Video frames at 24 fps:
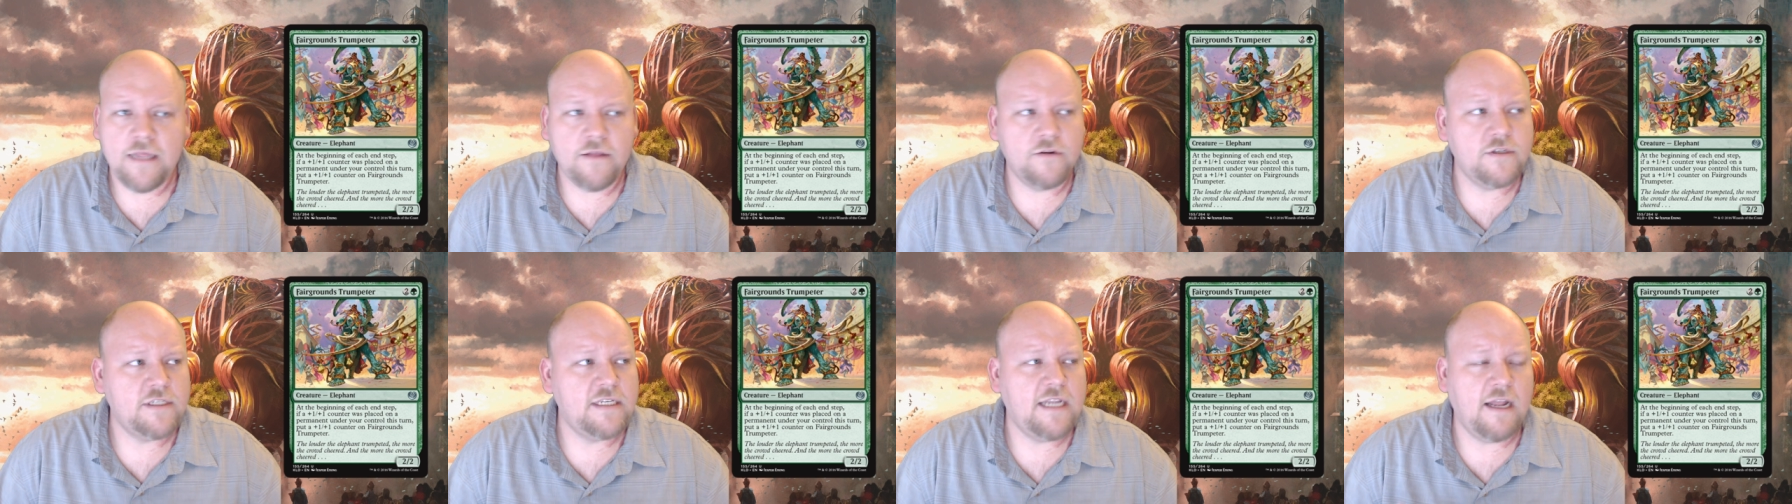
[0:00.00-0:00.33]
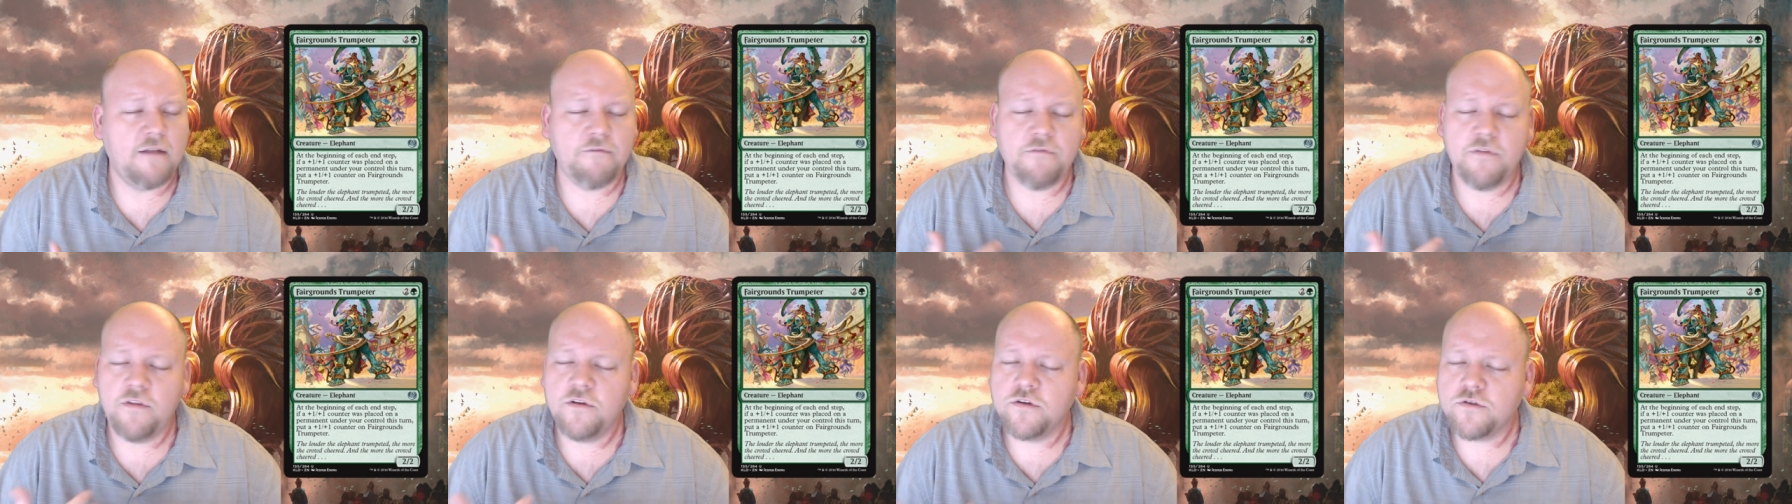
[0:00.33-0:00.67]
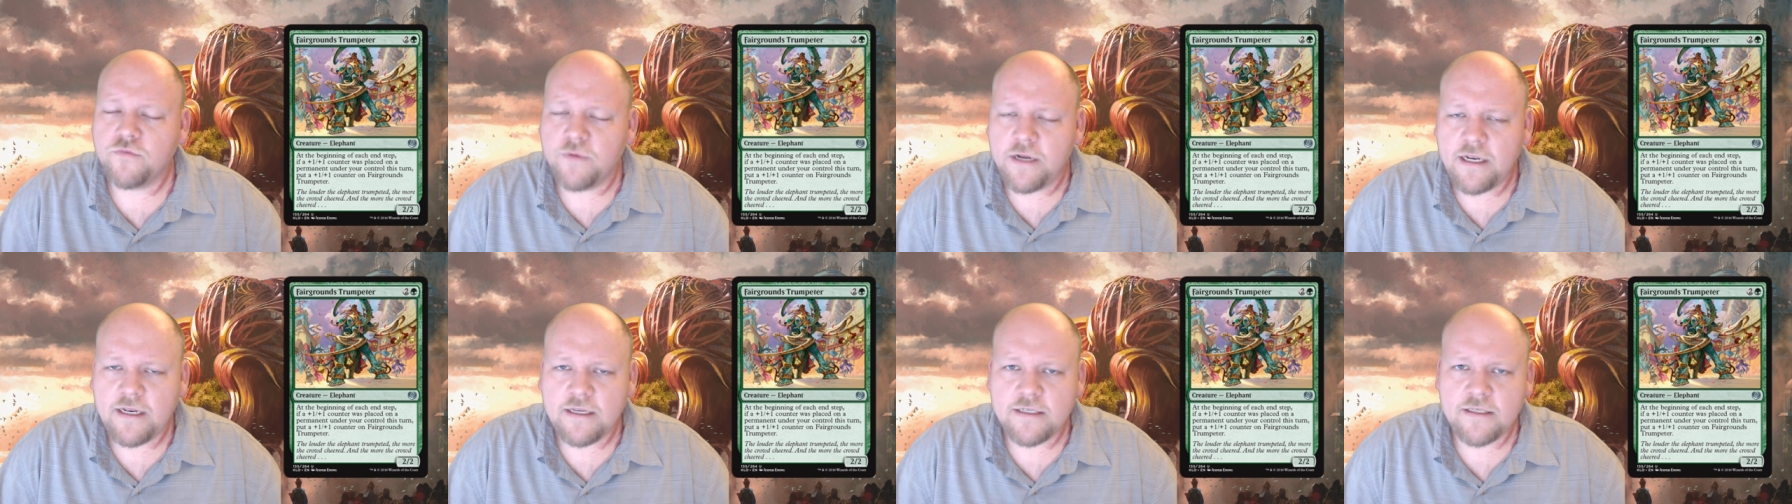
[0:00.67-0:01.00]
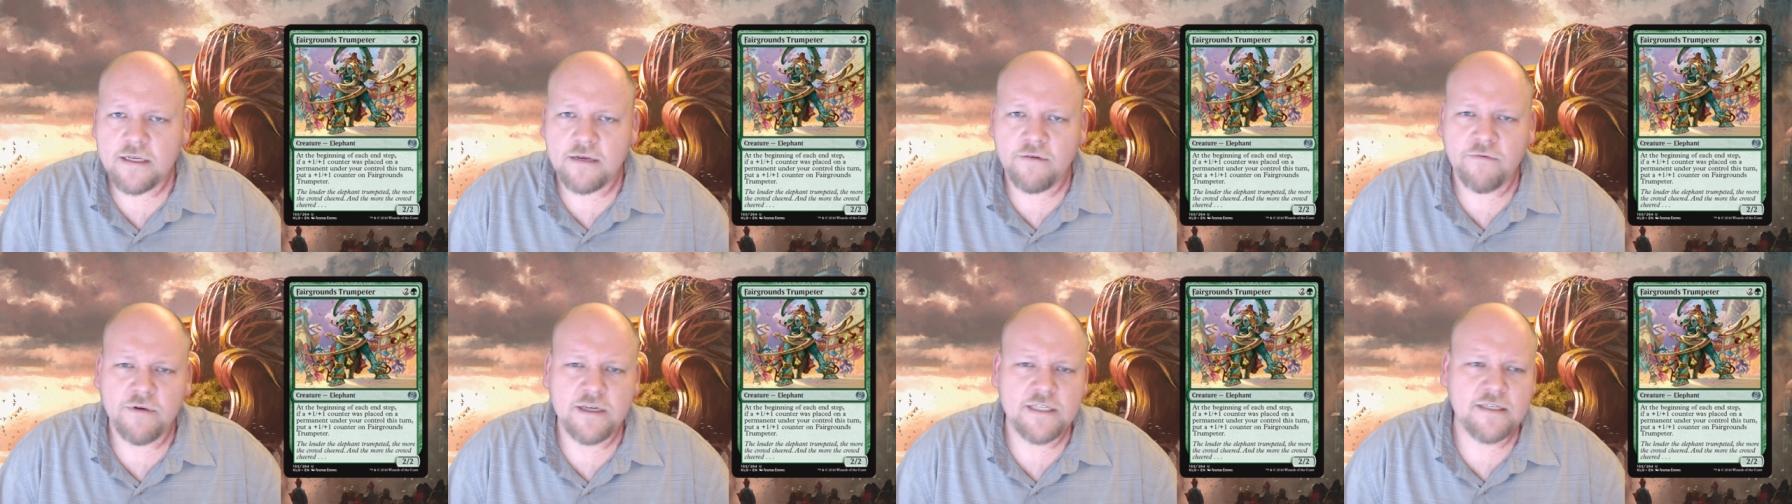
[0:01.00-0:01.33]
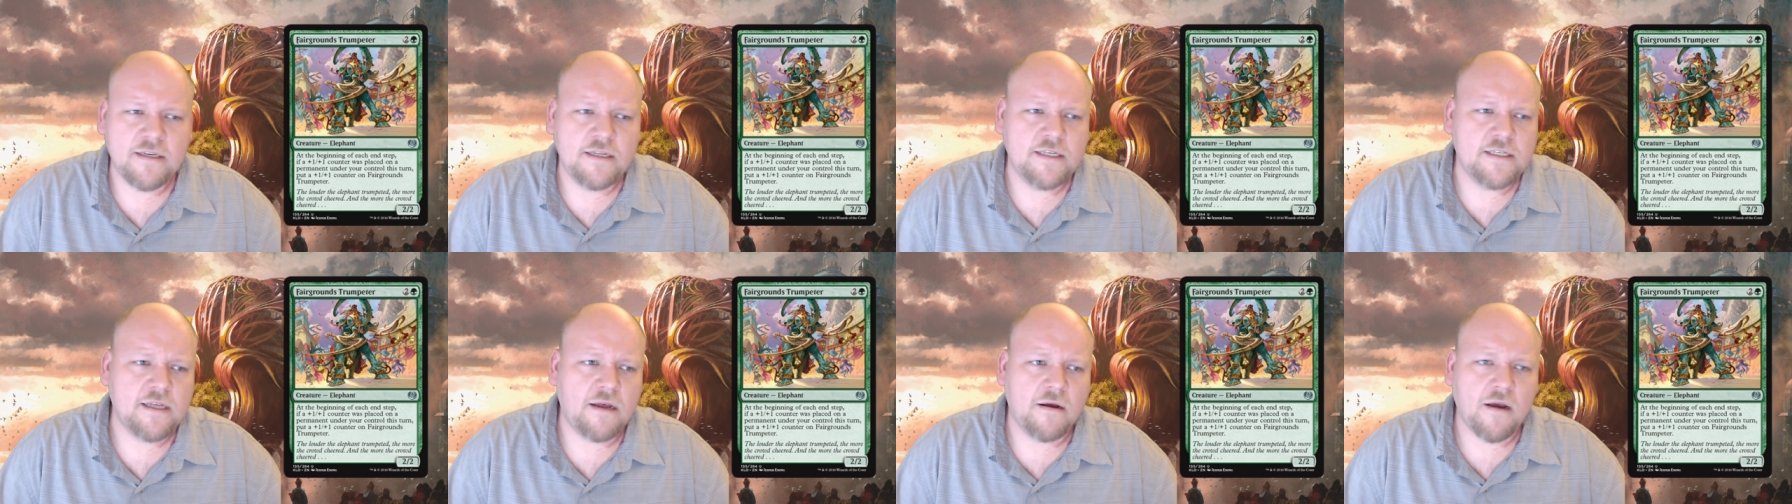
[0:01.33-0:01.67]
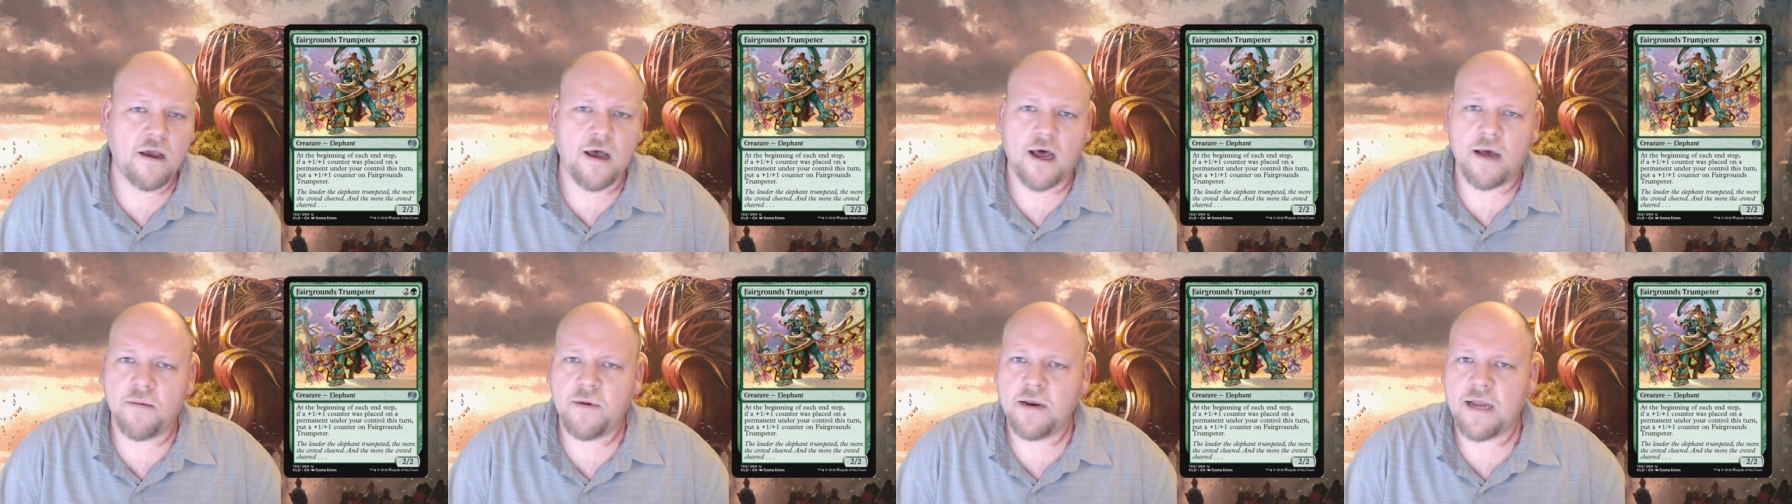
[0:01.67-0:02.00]
There's definitely there's reasons, reason he's
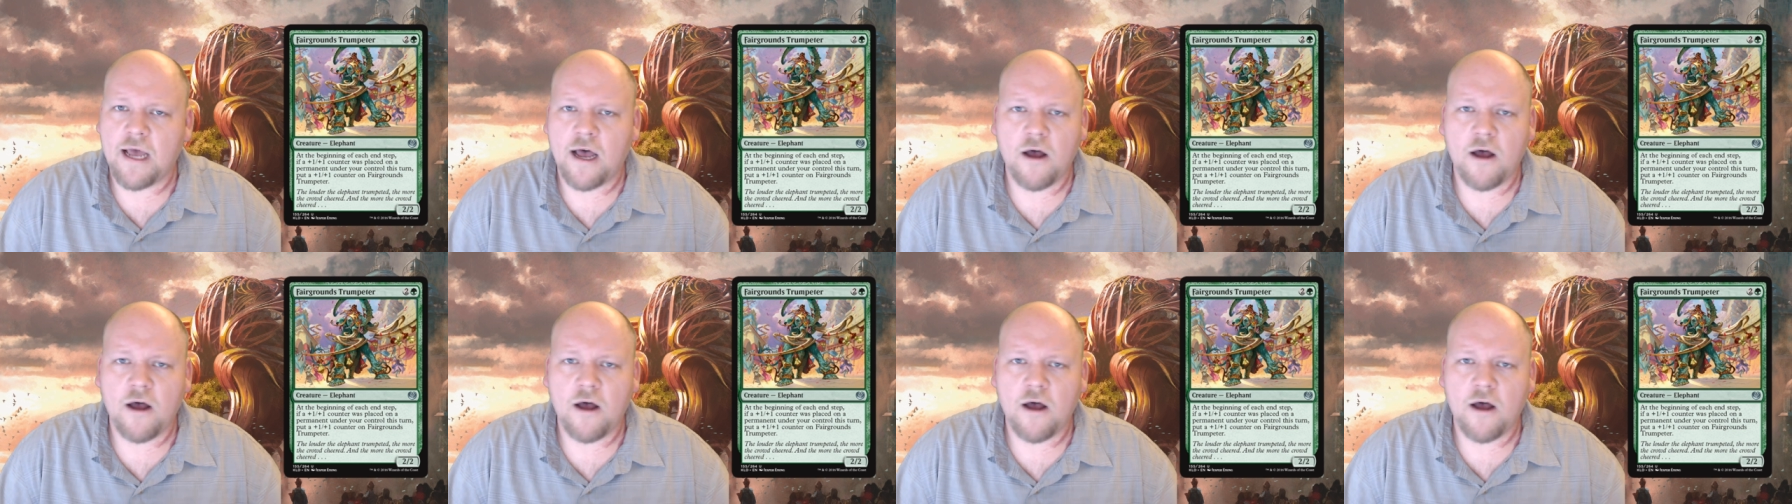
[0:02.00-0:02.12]
uncommon.